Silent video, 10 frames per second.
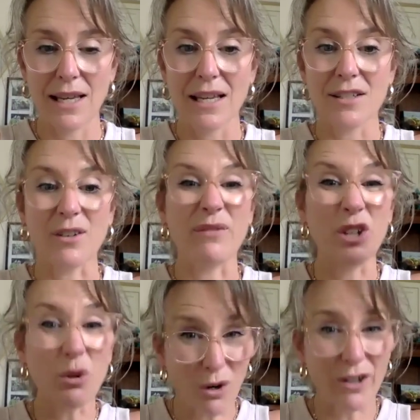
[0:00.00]
So if
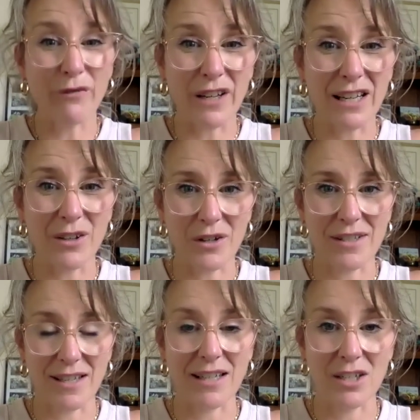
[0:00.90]
you want to fit in those
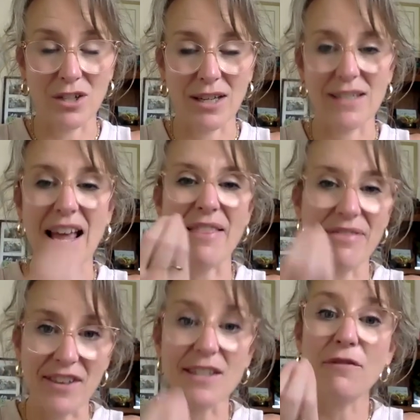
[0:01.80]
skinny jeans and
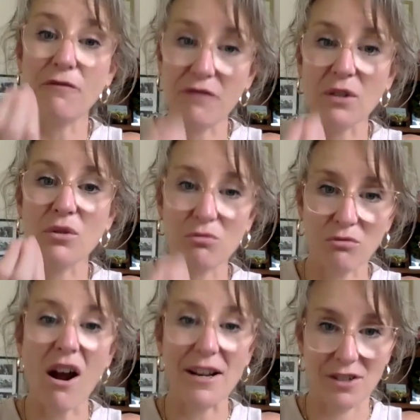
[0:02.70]
this feels
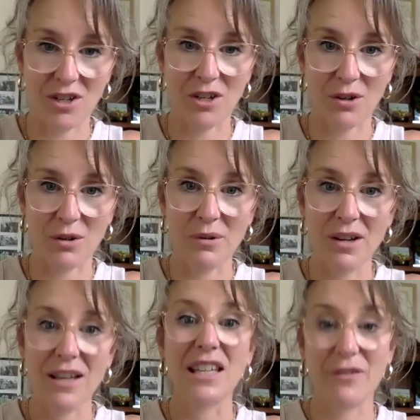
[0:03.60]
right to you,
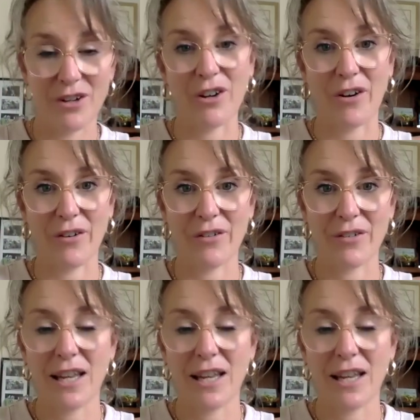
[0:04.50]
give it a go.